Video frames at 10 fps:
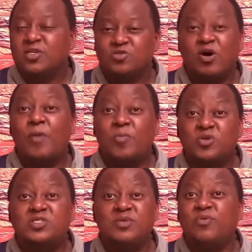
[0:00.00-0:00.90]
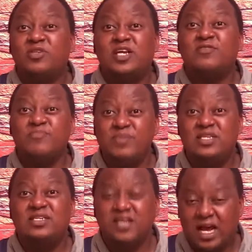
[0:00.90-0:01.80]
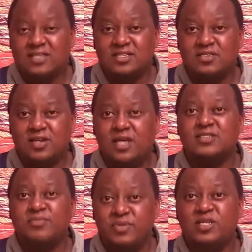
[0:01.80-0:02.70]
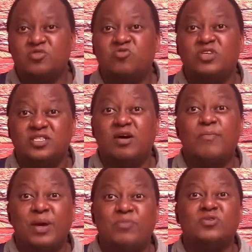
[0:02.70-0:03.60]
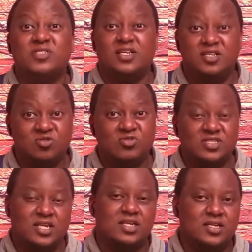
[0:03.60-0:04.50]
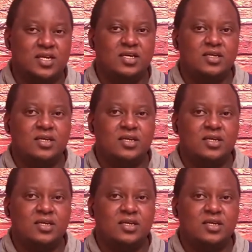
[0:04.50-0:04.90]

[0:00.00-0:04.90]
So our most important meeting as a, as a ministry is our Bible studies on Saturday.